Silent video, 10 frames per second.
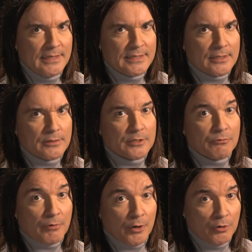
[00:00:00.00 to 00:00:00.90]
so this
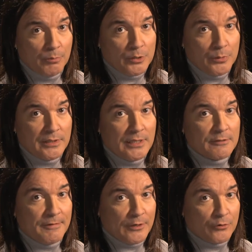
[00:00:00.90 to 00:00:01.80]
road between these
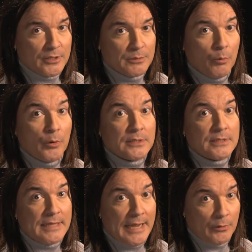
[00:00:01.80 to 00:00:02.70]
factories points
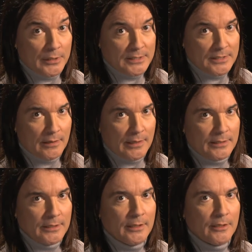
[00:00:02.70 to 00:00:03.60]
down inside,